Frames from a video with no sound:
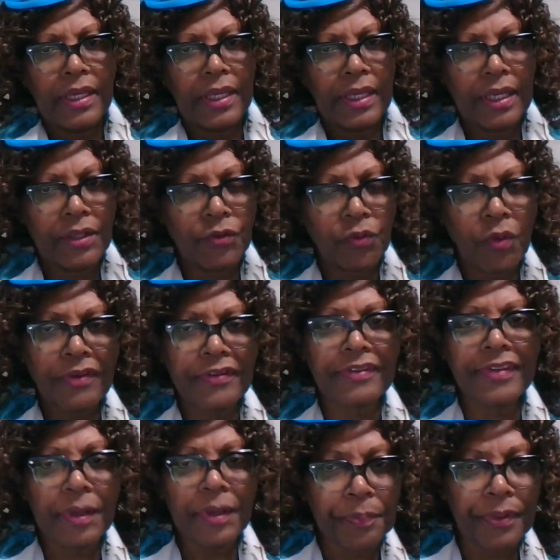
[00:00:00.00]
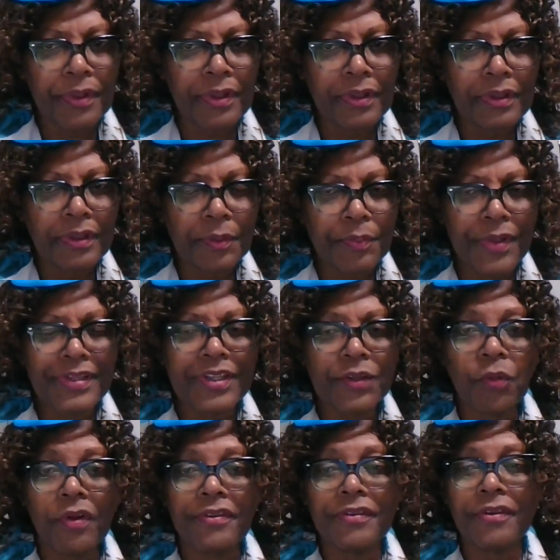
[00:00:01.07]
It was simple, but it
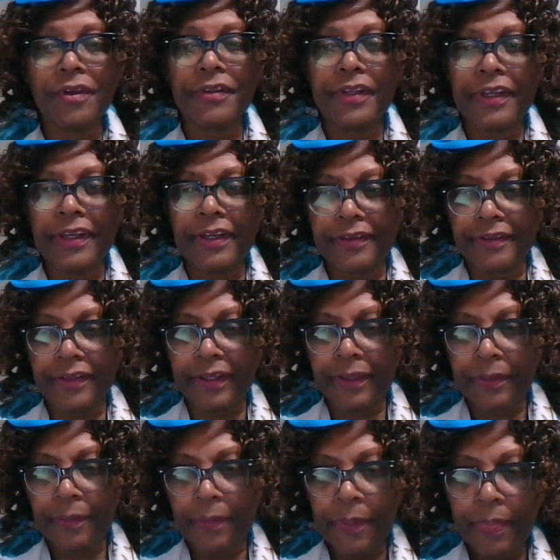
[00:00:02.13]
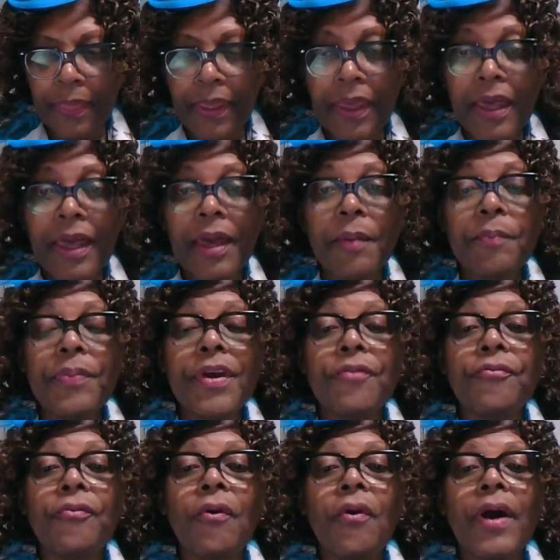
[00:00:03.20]
was not easy.
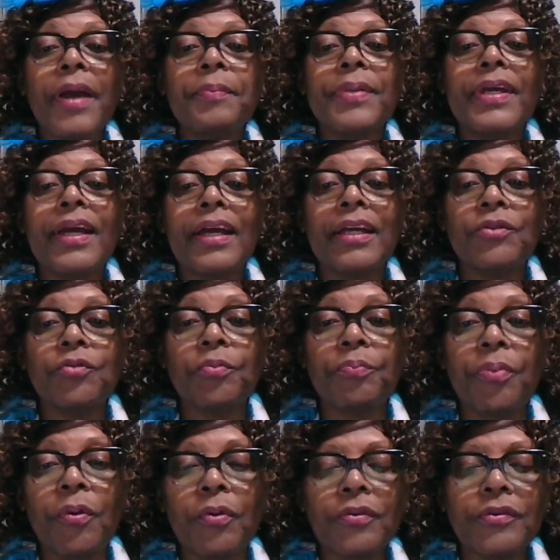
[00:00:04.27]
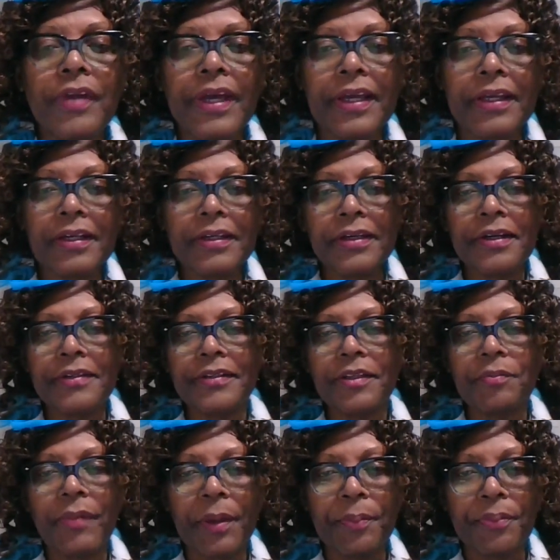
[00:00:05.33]
Before I began to post, I alerted
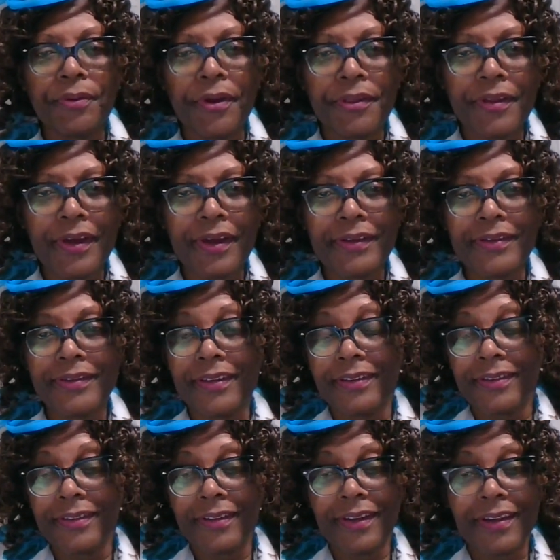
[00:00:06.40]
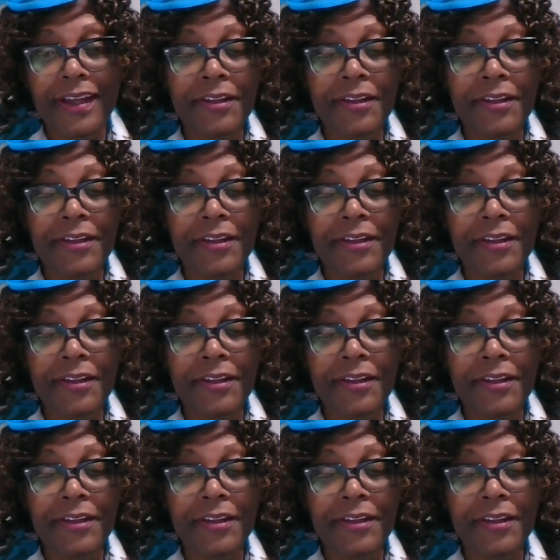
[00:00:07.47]
my brother and sister and I